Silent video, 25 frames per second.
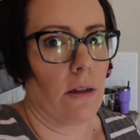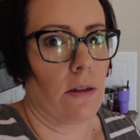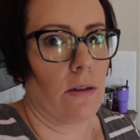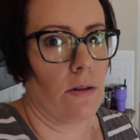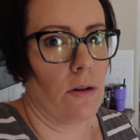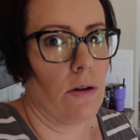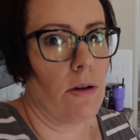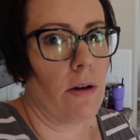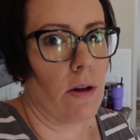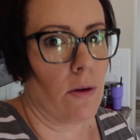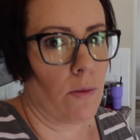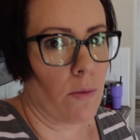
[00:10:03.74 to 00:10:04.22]

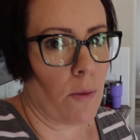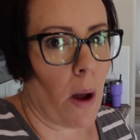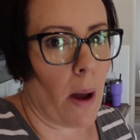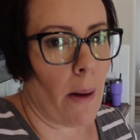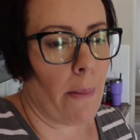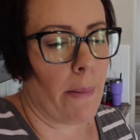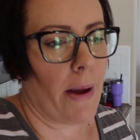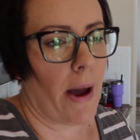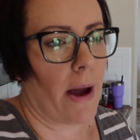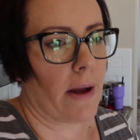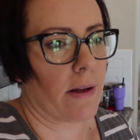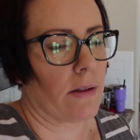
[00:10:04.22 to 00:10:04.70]
you can raw
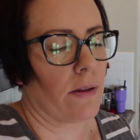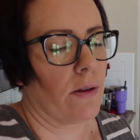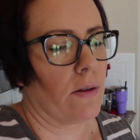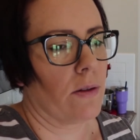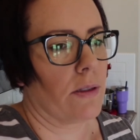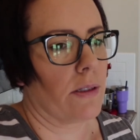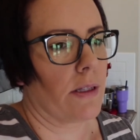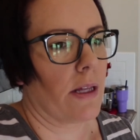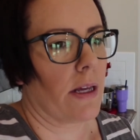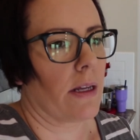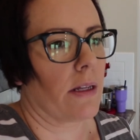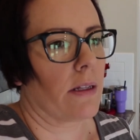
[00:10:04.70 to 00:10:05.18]
pack
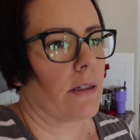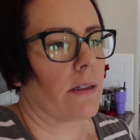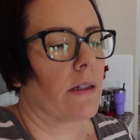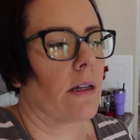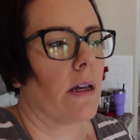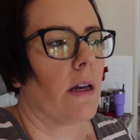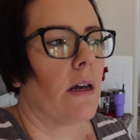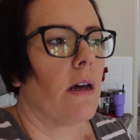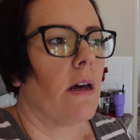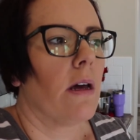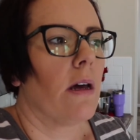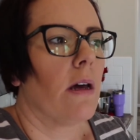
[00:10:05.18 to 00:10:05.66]
those things.
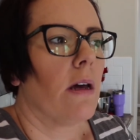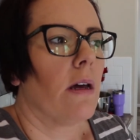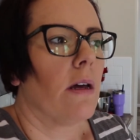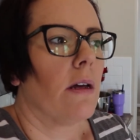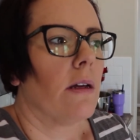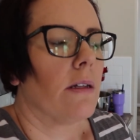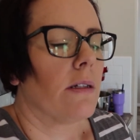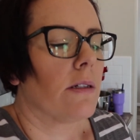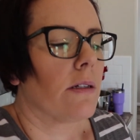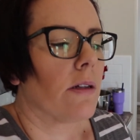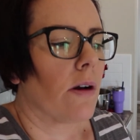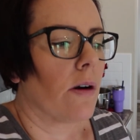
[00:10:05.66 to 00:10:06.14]

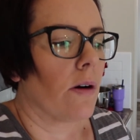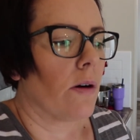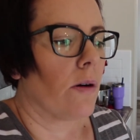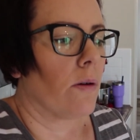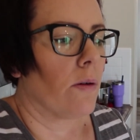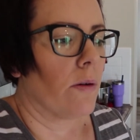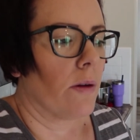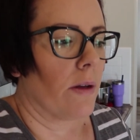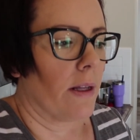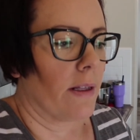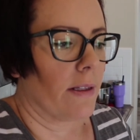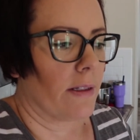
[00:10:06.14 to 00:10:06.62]

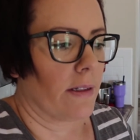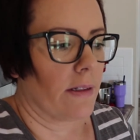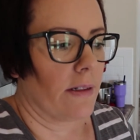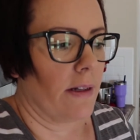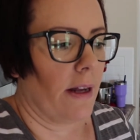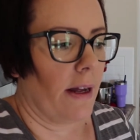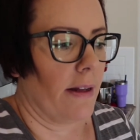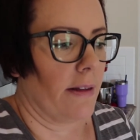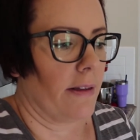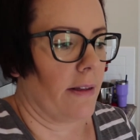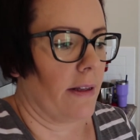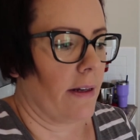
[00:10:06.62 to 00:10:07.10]
So it's
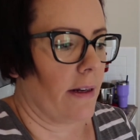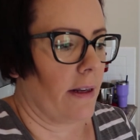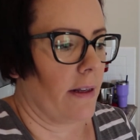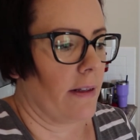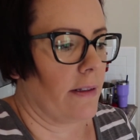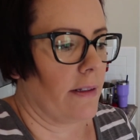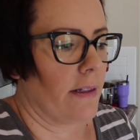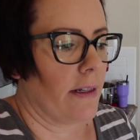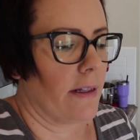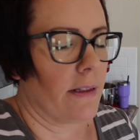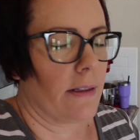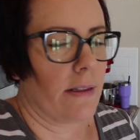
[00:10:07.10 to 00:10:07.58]
not that I
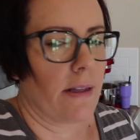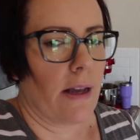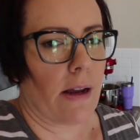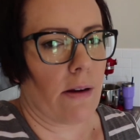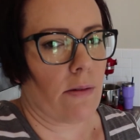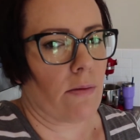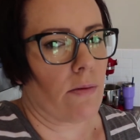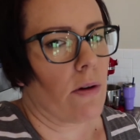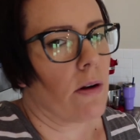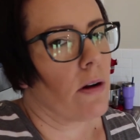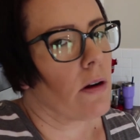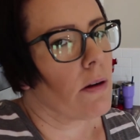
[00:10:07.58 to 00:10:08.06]
did
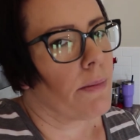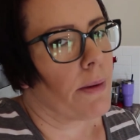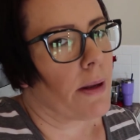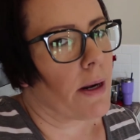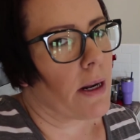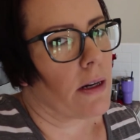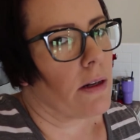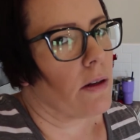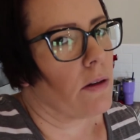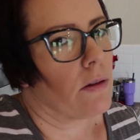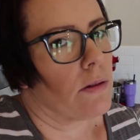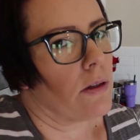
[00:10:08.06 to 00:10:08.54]
that wrong, but
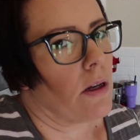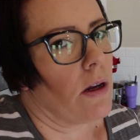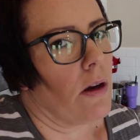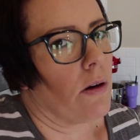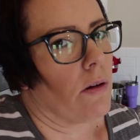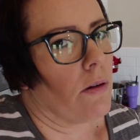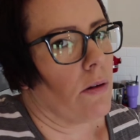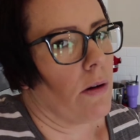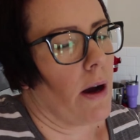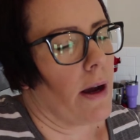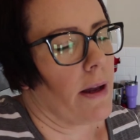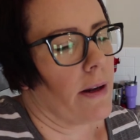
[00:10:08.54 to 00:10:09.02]
I don't
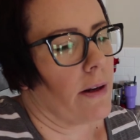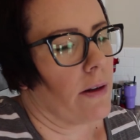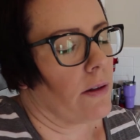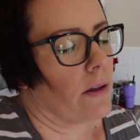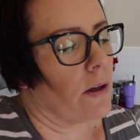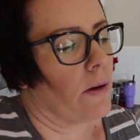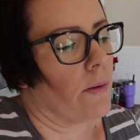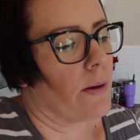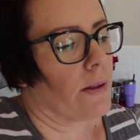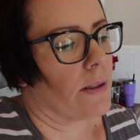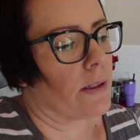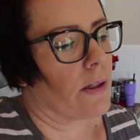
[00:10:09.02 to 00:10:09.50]
know. I don't
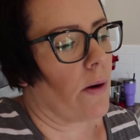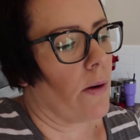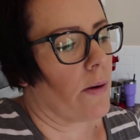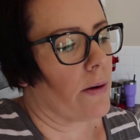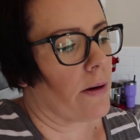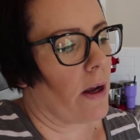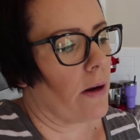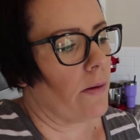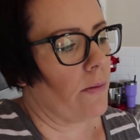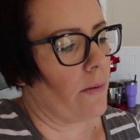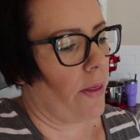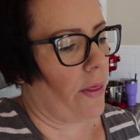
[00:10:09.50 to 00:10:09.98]
know what's going
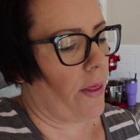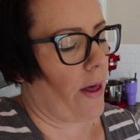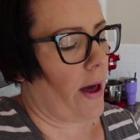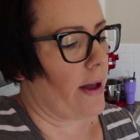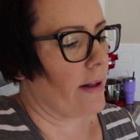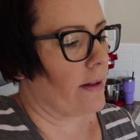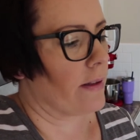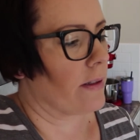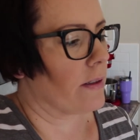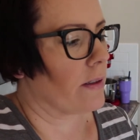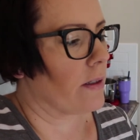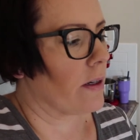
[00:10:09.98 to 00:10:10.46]
on with
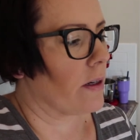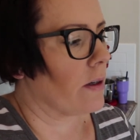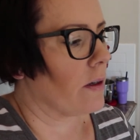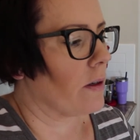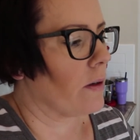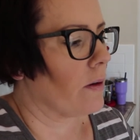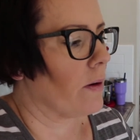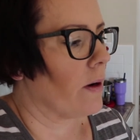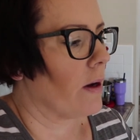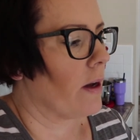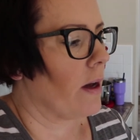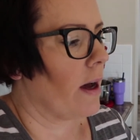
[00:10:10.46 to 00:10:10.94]
that.
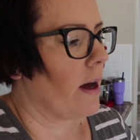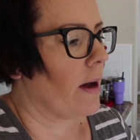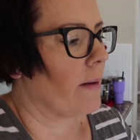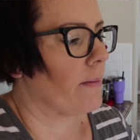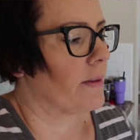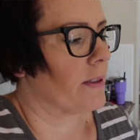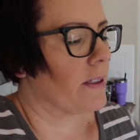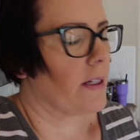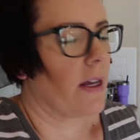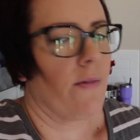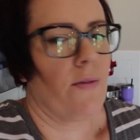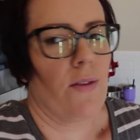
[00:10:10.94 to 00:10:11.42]
So
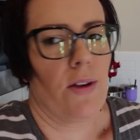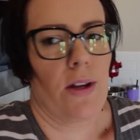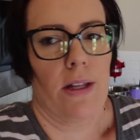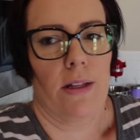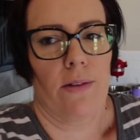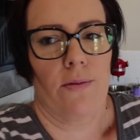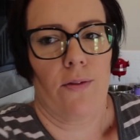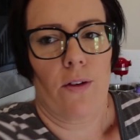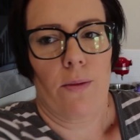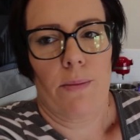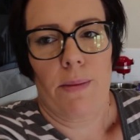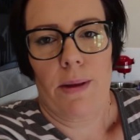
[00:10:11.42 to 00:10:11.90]

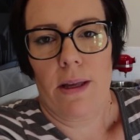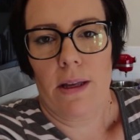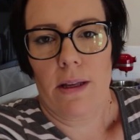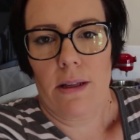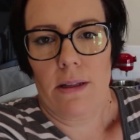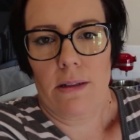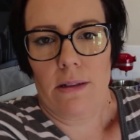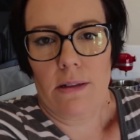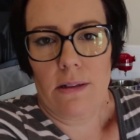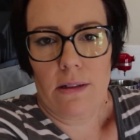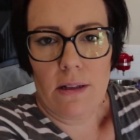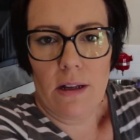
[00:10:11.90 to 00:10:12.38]
siphoning for me
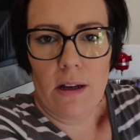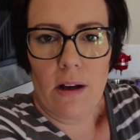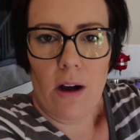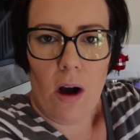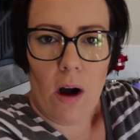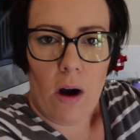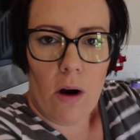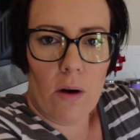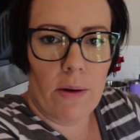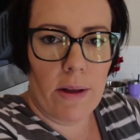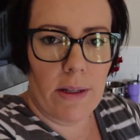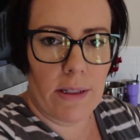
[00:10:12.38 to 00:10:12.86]
is
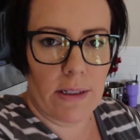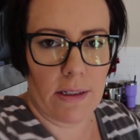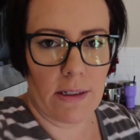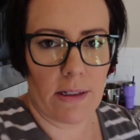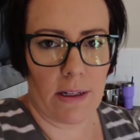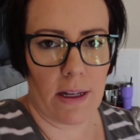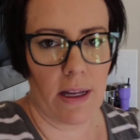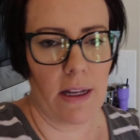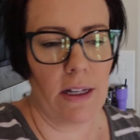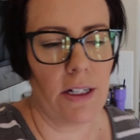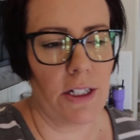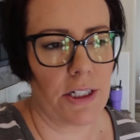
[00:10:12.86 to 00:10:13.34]
always an
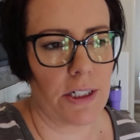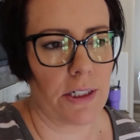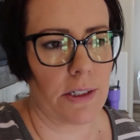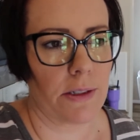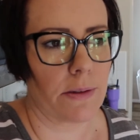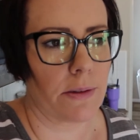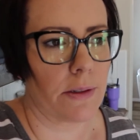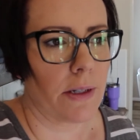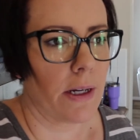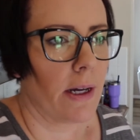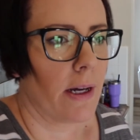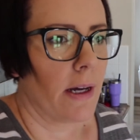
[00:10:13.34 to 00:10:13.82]

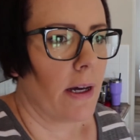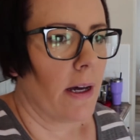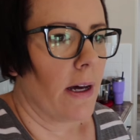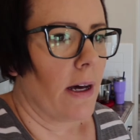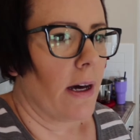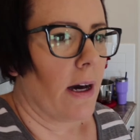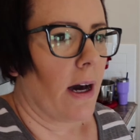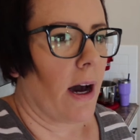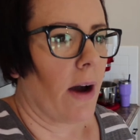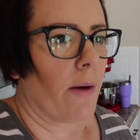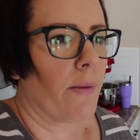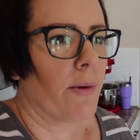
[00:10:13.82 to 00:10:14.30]
issue.
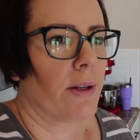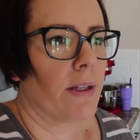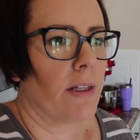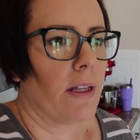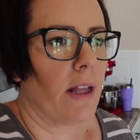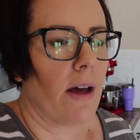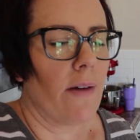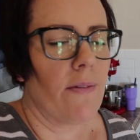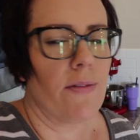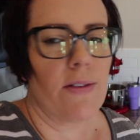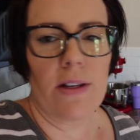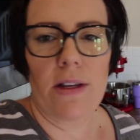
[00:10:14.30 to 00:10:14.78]
I would
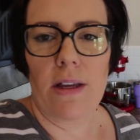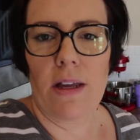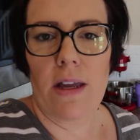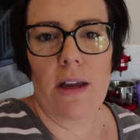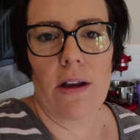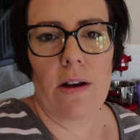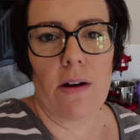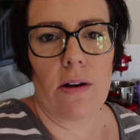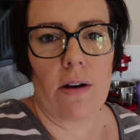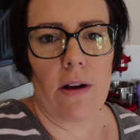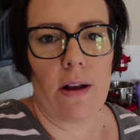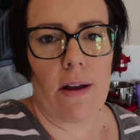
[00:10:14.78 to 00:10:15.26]
love to
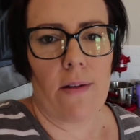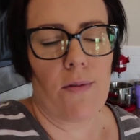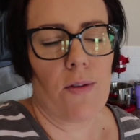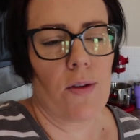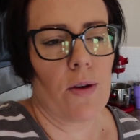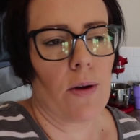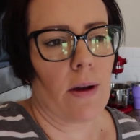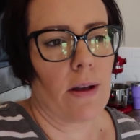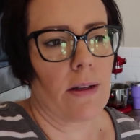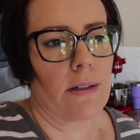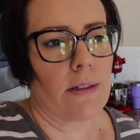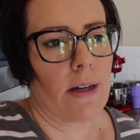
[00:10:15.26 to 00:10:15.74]
hear if you
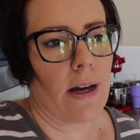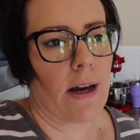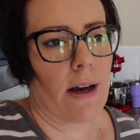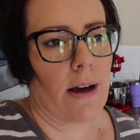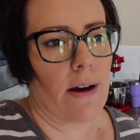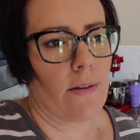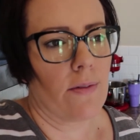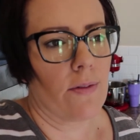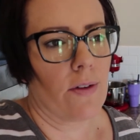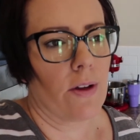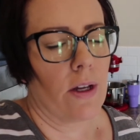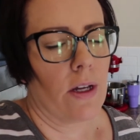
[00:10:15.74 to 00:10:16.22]
guys
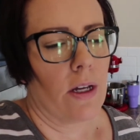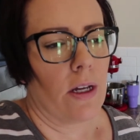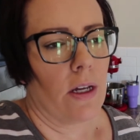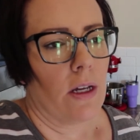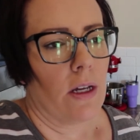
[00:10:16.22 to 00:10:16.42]
have